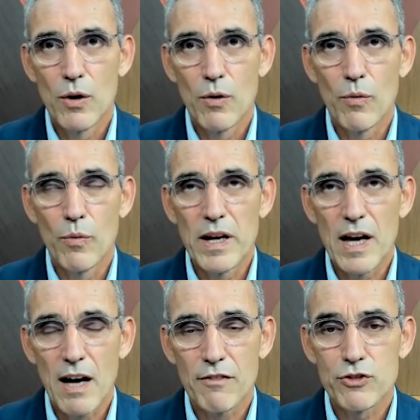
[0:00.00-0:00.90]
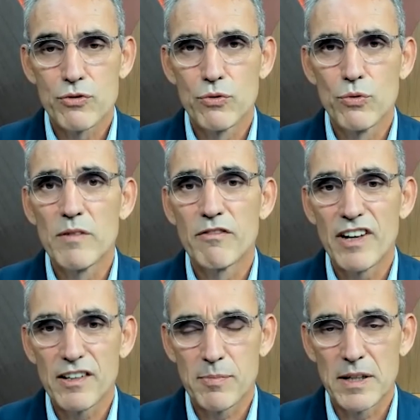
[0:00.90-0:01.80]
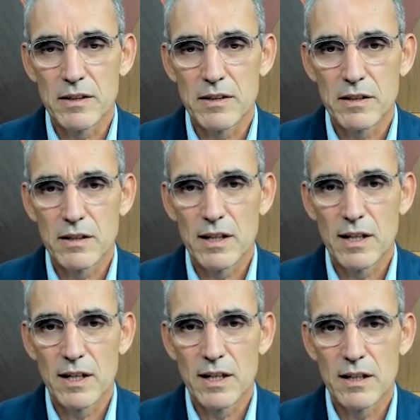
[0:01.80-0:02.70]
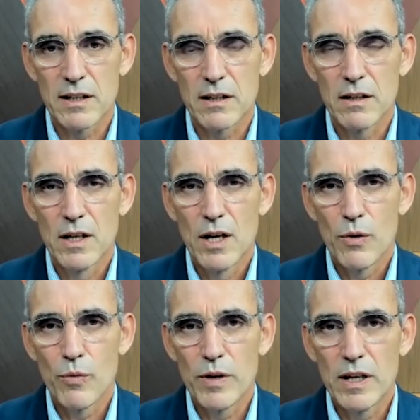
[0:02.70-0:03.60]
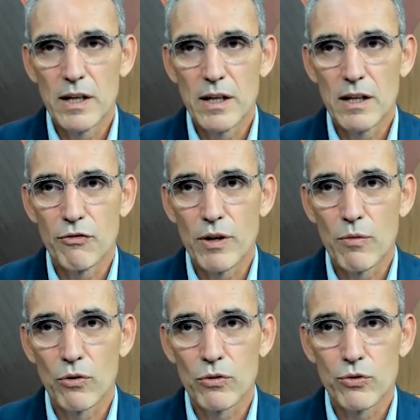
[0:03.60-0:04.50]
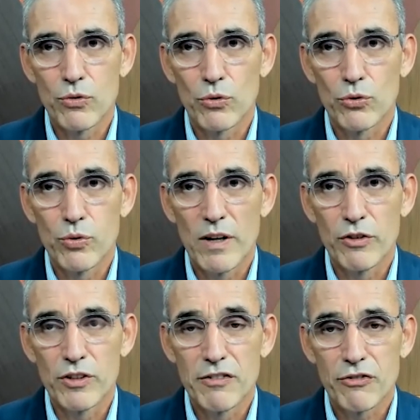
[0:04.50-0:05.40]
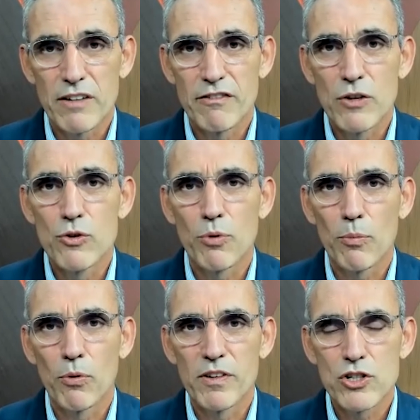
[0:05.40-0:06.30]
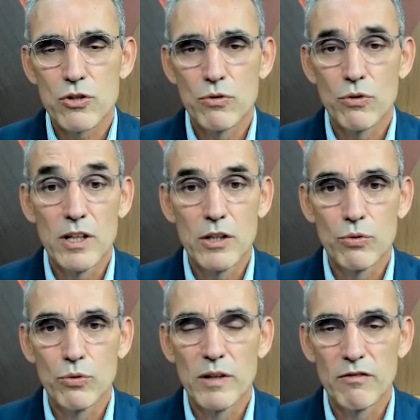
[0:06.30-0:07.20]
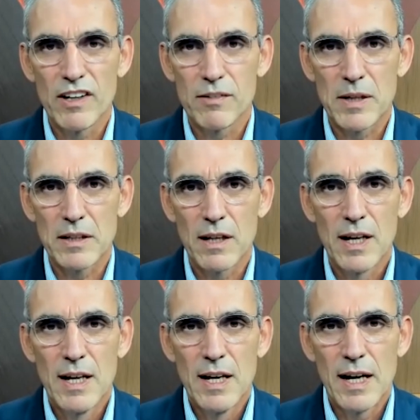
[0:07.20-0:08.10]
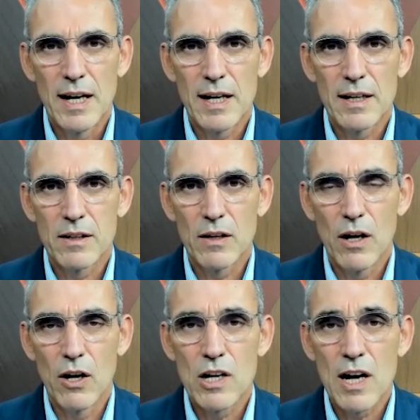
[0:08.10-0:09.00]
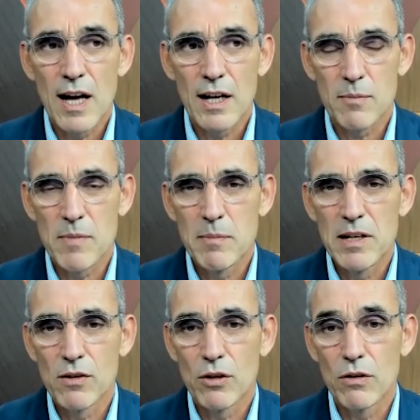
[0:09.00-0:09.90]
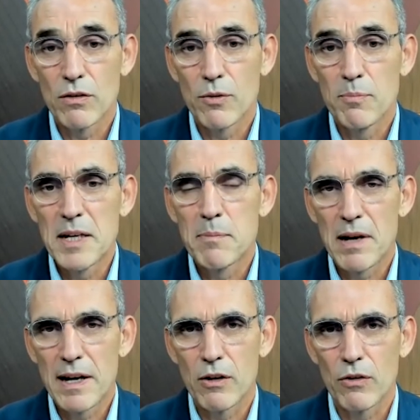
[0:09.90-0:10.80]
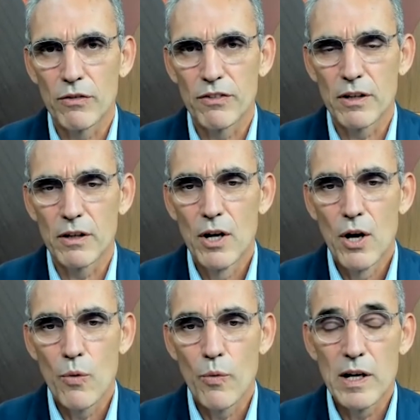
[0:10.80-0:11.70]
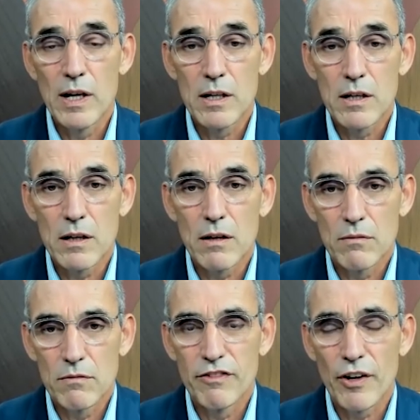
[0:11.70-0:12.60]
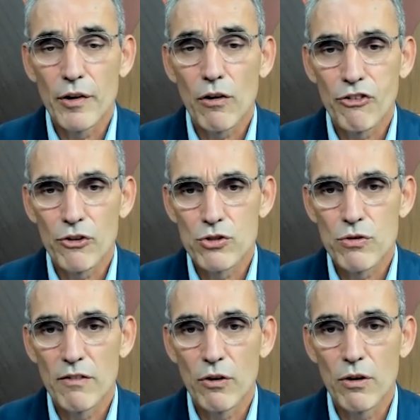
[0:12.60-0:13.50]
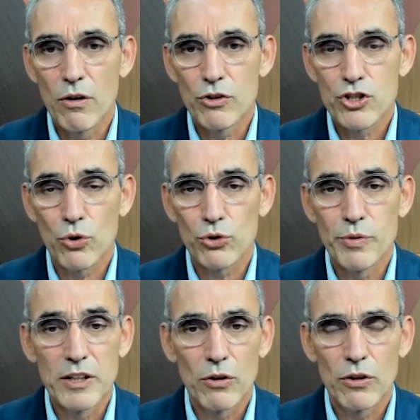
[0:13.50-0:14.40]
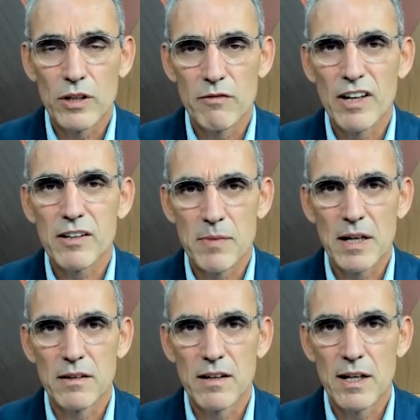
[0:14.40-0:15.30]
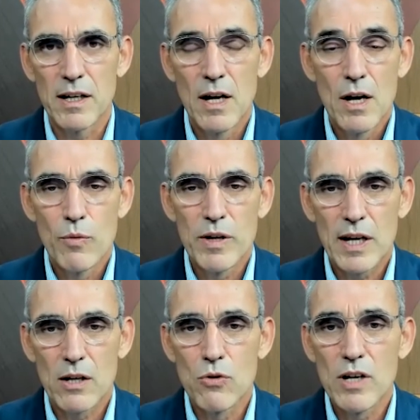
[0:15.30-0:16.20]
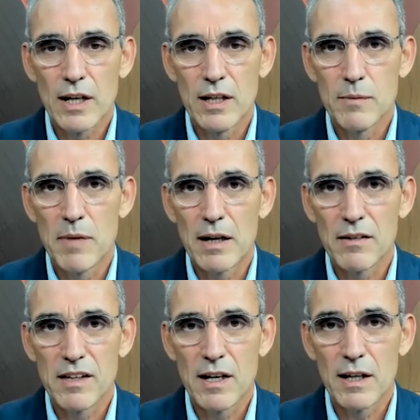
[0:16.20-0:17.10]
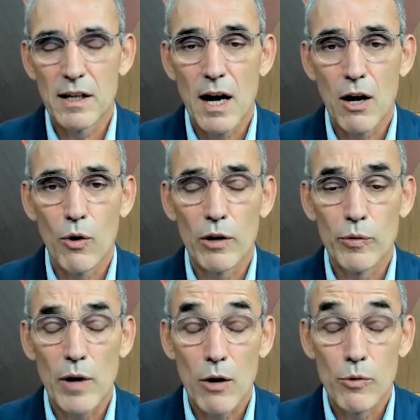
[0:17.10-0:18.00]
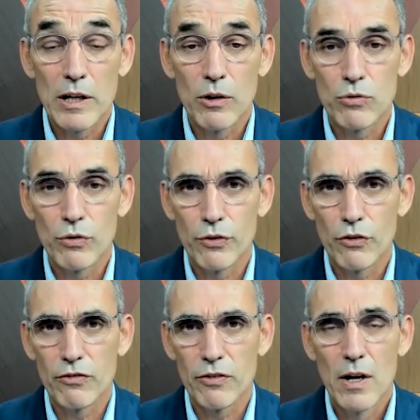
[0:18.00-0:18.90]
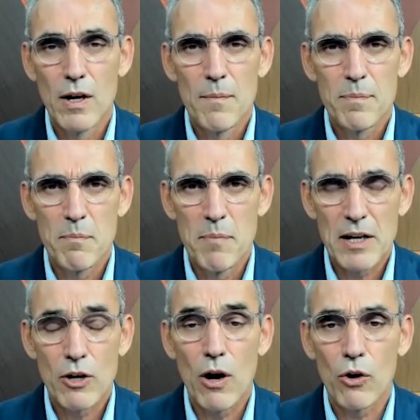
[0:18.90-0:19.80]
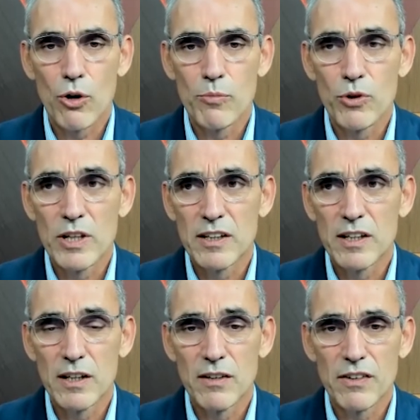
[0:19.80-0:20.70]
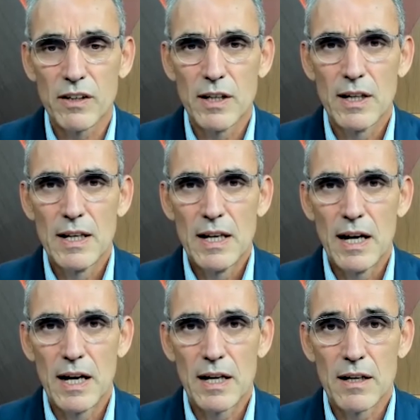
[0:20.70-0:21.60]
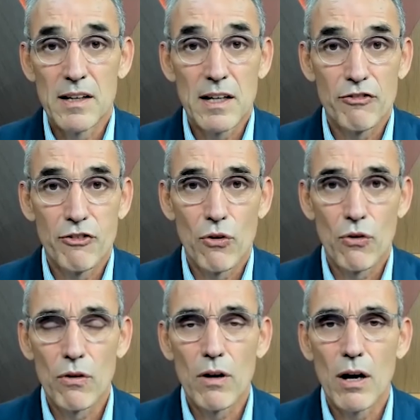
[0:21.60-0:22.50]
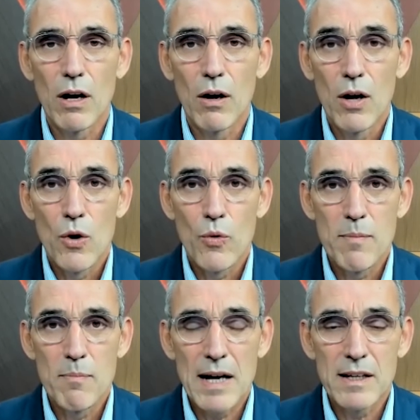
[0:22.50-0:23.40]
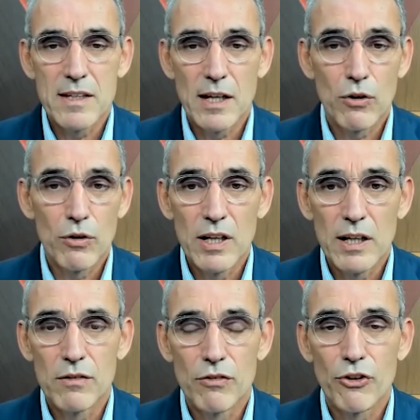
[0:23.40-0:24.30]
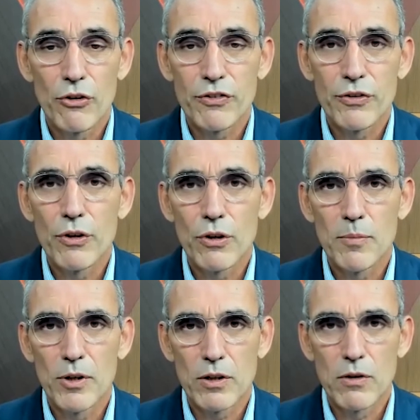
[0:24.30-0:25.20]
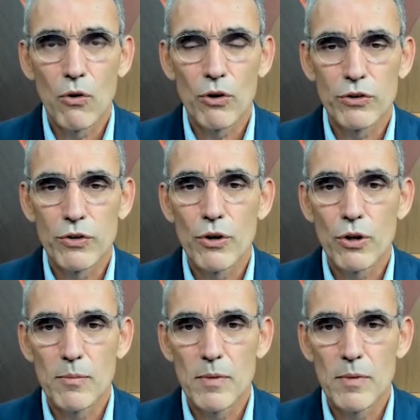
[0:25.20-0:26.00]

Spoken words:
we have to do investment. And if we want to have a different value proposition, you need to do investment. And unlike maybe the big players willing very often to have a short return on investment, then we can look at it by saying, how are we going to serve better our communities? And therefore, we might take a hit the first year, but longer term,